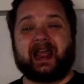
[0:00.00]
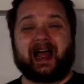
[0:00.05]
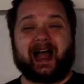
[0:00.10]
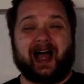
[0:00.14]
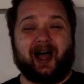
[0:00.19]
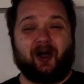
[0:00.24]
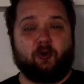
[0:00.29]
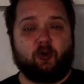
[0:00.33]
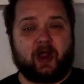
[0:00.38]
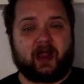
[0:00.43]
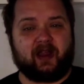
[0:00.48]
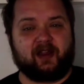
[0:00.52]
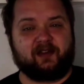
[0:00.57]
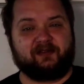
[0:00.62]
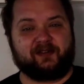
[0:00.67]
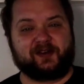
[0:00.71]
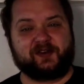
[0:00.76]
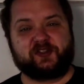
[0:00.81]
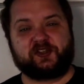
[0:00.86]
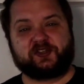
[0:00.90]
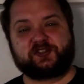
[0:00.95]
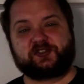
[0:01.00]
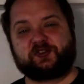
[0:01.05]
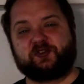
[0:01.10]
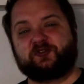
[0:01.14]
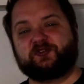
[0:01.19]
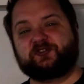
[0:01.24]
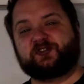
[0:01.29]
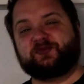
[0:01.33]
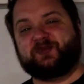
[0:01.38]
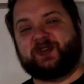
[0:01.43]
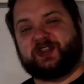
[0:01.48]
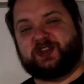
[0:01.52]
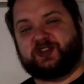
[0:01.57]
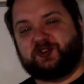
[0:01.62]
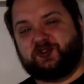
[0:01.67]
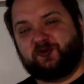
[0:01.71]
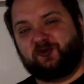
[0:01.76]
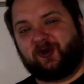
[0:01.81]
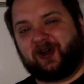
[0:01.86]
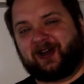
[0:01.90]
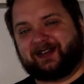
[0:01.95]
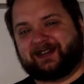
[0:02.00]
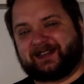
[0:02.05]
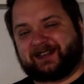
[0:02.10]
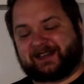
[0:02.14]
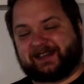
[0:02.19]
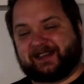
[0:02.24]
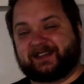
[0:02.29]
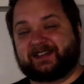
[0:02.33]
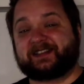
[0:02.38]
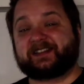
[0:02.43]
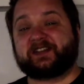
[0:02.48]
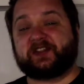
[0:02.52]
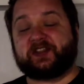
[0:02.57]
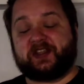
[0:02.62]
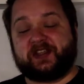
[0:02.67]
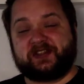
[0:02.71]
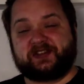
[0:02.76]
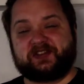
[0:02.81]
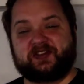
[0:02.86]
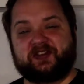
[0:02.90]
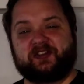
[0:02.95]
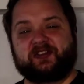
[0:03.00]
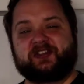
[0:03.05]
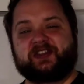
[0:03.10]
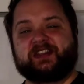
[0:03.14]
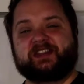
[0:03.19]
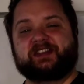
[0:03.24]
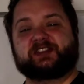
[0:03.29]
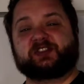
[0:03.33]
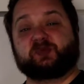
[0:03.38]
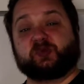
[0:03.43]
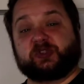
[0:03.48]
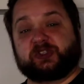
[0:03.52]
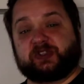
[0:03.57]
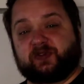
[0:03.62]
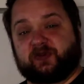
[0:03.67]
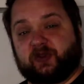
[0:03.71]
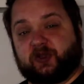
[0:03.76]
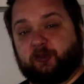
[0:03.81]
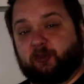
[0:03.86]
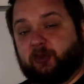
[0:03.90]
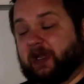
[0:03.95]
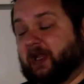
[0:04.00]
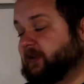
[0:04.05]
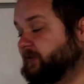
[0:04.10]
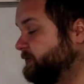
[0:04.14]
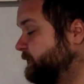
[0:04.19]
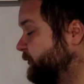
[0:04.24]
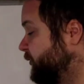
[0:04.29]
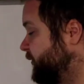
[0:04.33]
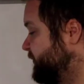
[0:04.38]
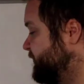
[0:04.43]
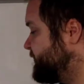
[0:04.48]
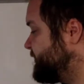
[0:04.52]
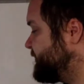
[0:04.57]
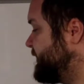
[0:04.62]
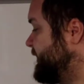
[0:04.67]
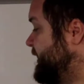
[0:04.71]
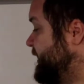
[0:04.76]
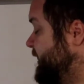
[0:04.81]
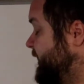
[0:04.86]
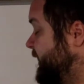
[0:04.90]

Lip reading: However, there's going to be nuances in the specific platforms.